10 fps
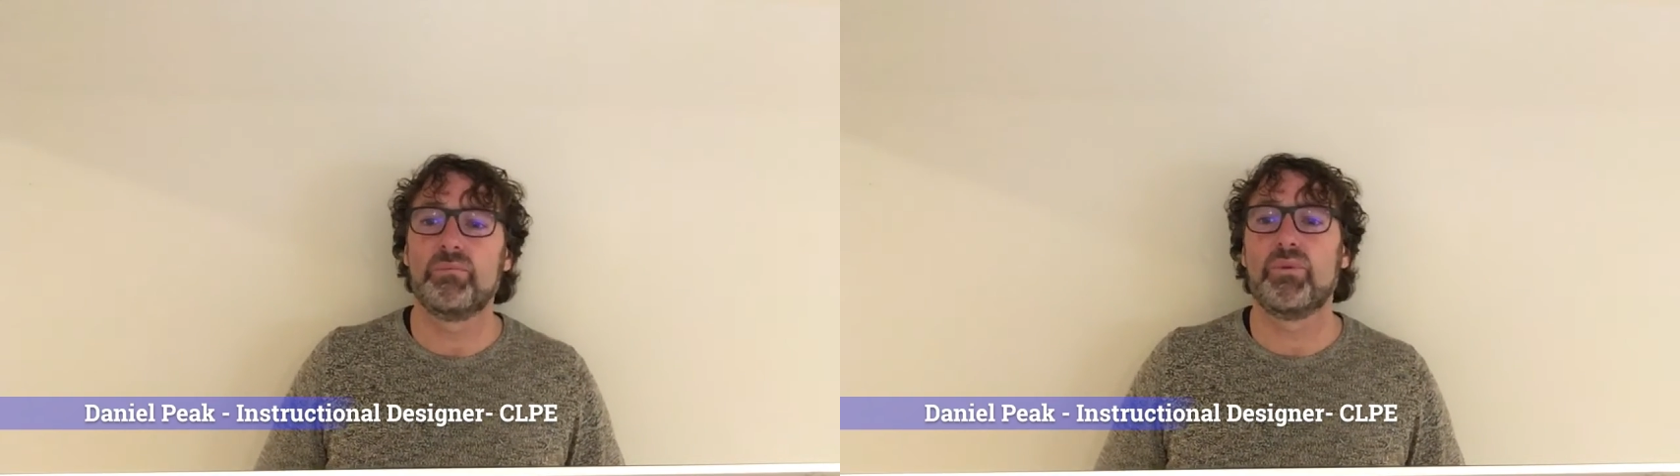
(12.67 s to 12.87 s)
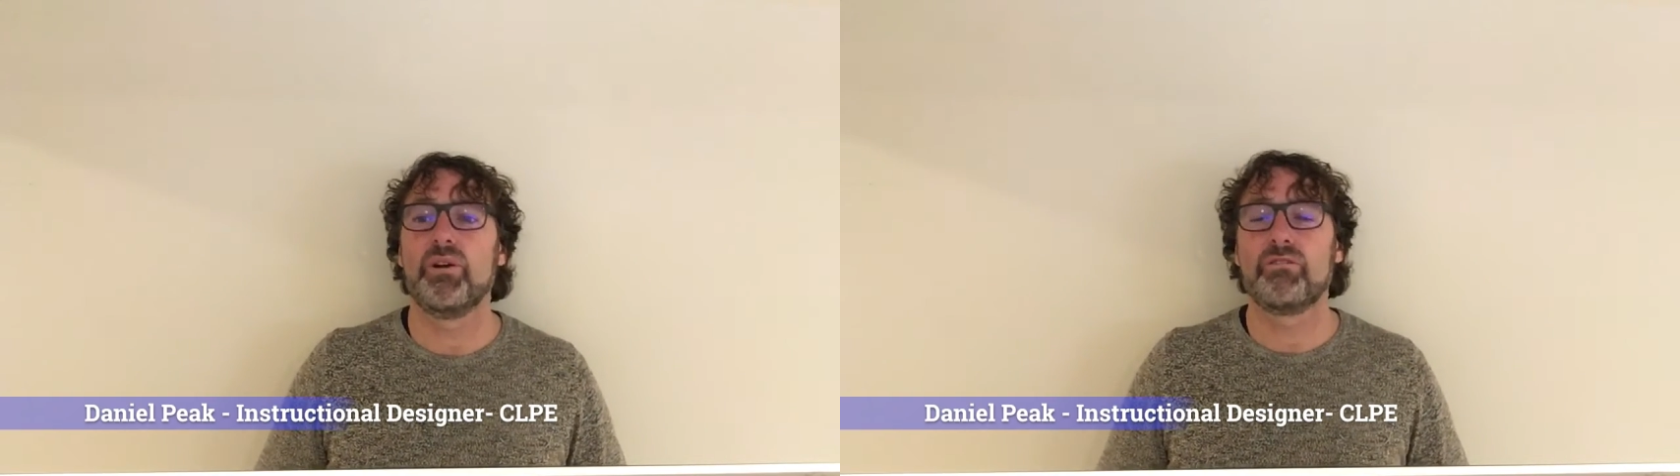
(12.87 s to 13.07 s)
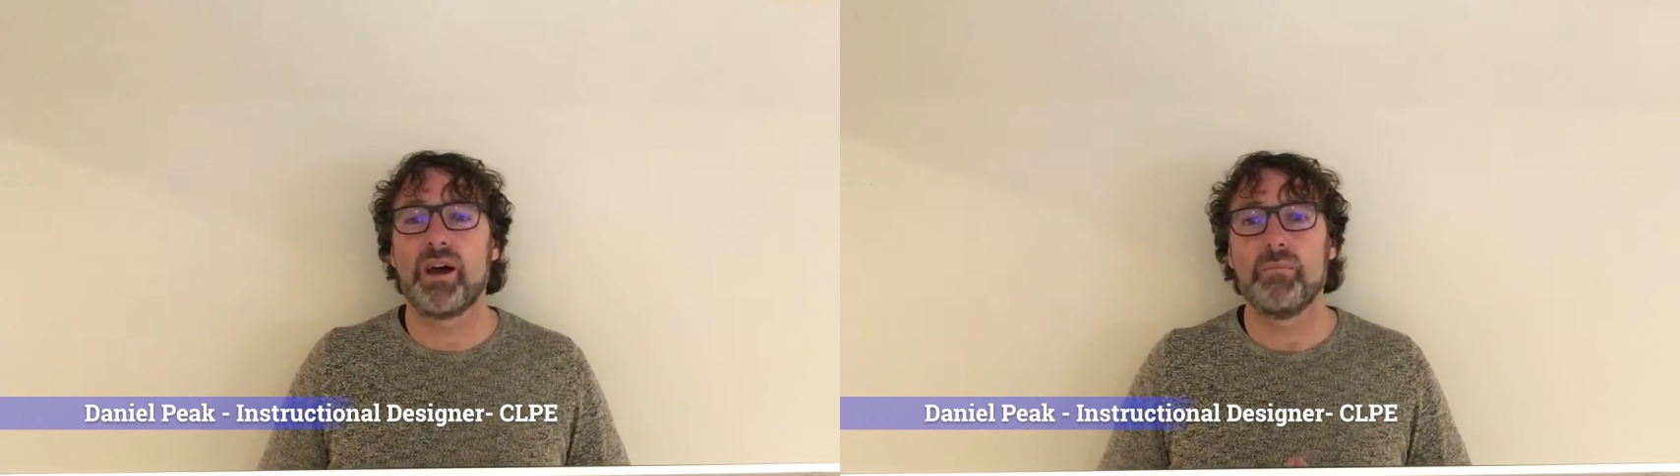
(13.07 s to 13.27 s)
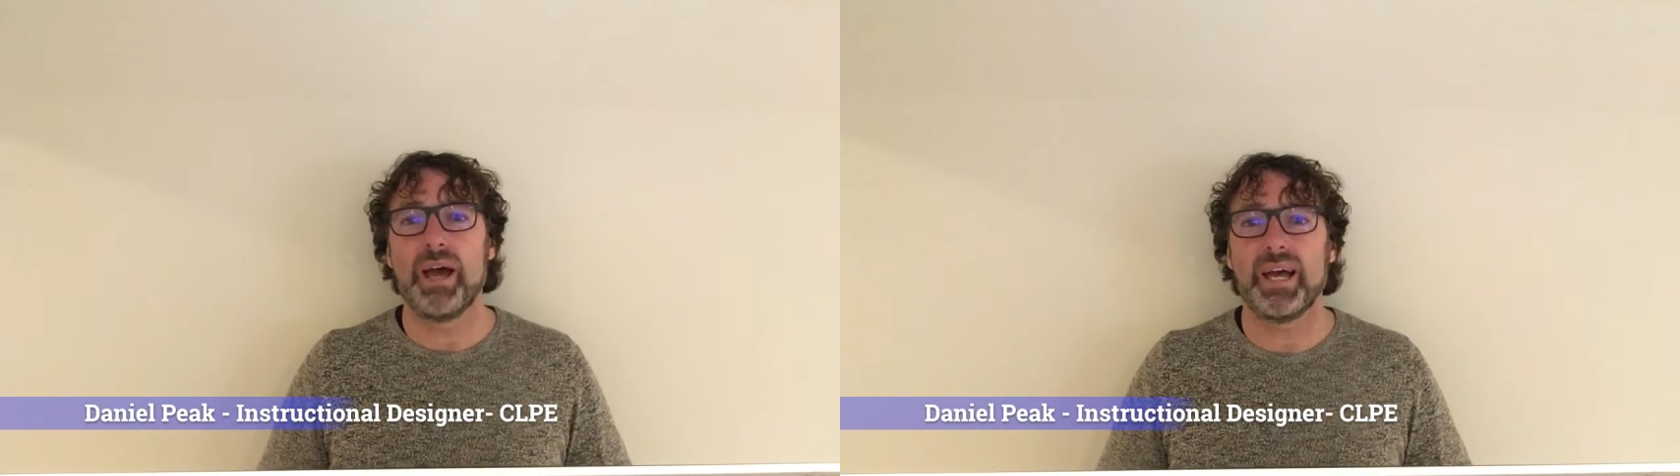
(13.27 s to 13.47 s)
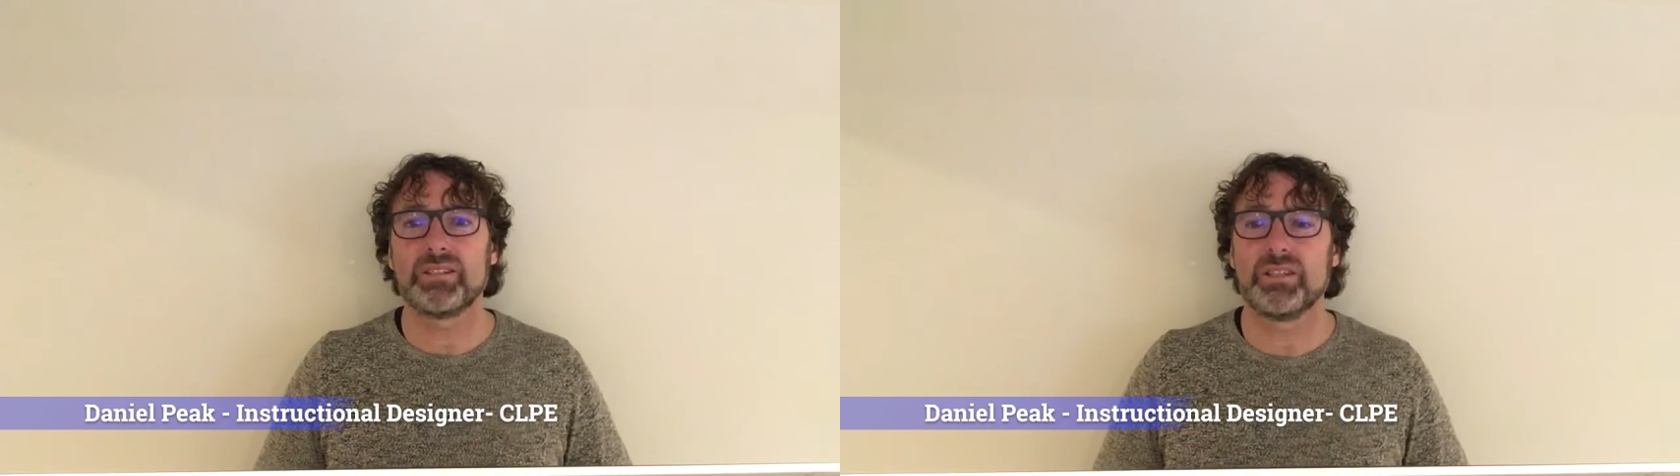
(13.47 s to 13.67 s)
Program
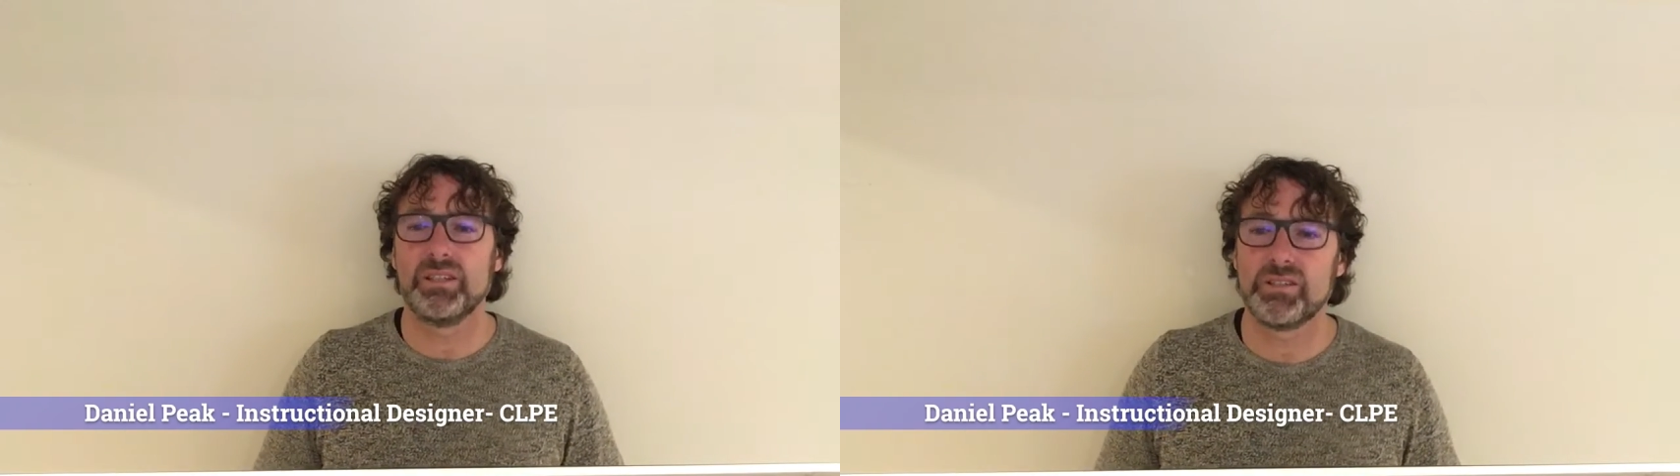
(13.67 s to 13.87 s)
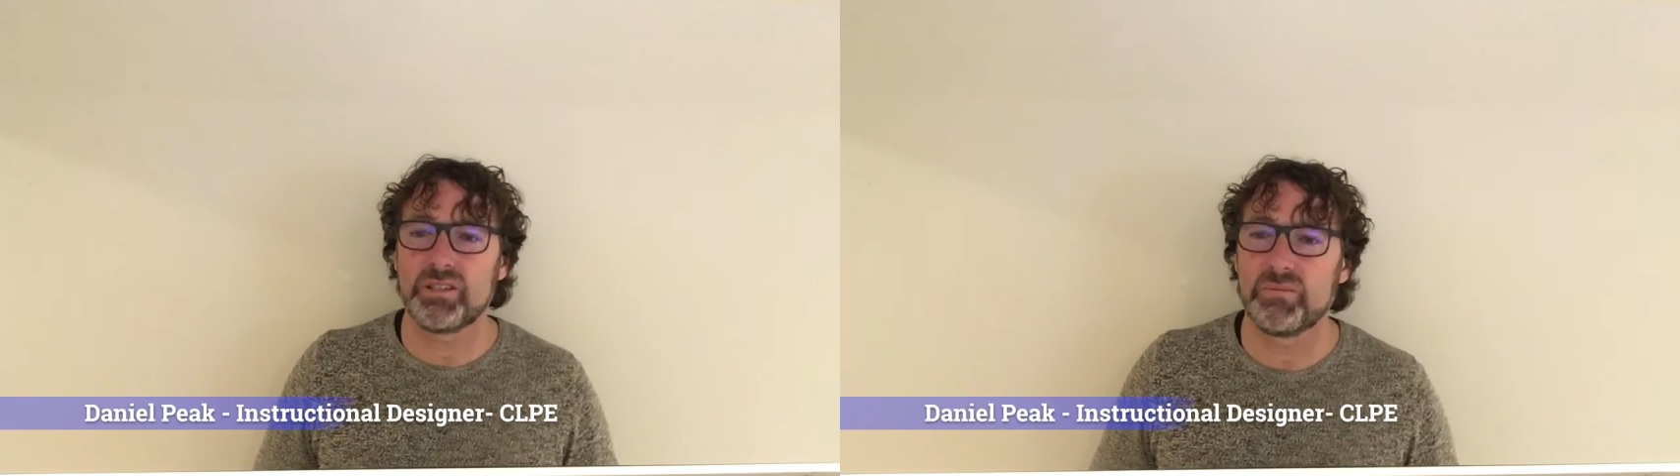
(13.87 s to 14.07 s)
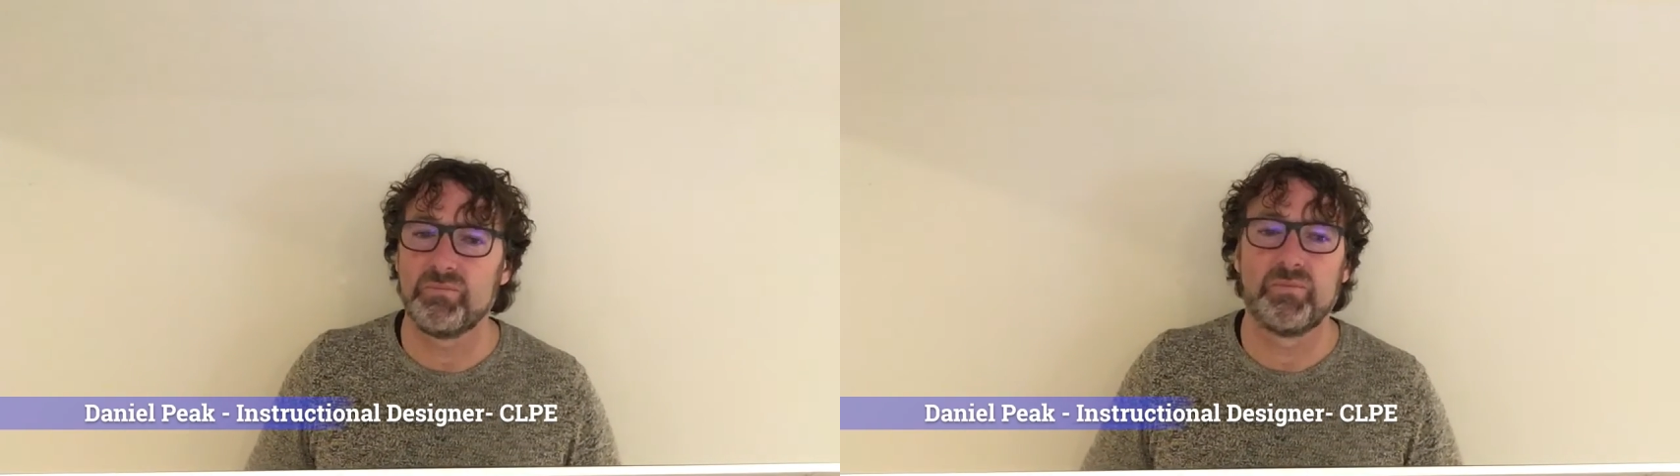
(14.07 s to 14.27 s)
Excellence.